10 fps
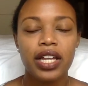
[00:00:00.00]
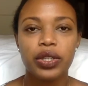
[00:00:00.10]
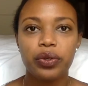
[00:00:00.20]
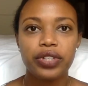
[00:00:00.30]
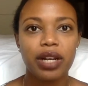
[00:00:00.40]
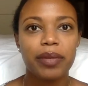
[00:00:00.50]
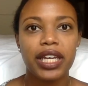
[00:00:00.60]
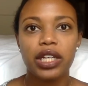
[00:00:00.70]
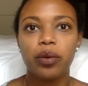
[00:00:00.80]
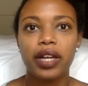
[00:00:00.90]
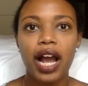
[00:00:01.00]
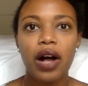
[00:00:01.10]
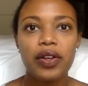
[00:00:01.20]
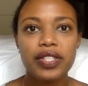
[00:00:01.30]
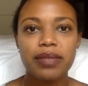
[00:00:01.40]
Don't try to be anyone
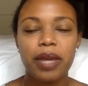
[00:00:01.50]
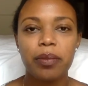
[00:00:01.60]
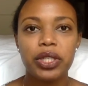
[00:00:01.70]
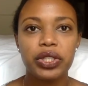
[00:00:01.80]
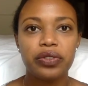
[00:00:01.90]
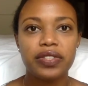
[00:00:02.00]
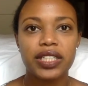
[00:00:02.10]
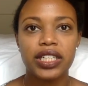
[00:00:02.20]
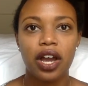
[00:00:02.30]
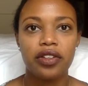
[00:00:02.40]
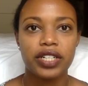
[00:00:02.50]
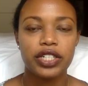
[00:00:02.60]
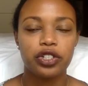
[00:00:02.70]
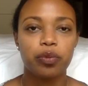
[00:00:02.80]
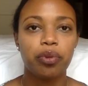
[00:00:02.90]
else. Maybe you've seen other
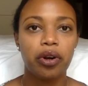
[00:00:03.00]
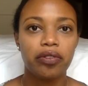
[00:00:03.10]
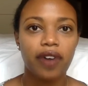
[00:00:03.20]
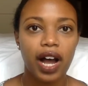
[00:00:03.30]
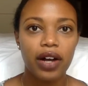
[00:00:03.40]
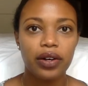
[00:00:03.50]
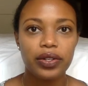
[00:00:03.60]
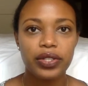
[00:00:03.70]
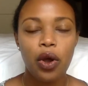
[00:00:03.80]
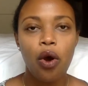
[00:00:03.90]
teachers' profiles